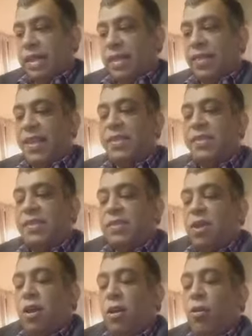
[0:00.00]
This is
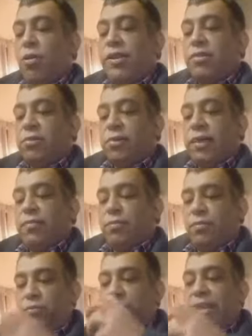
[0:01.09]
colloidal.
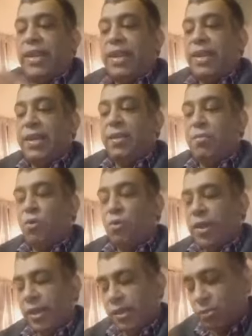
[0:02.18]
Drinking it in the
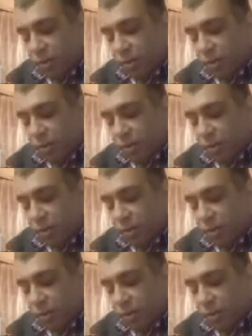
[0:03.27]
mornings when